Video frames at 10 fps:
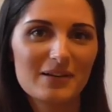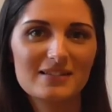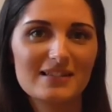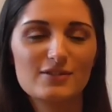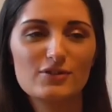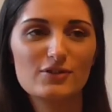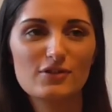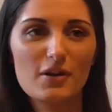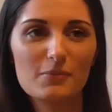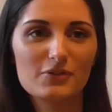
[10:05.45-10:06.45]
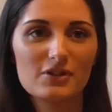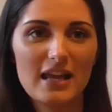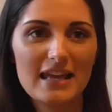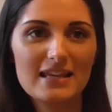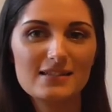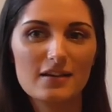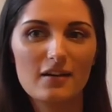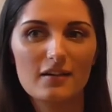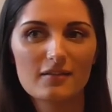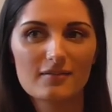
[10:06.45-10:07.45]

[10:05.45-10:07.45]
Because it's just so much easier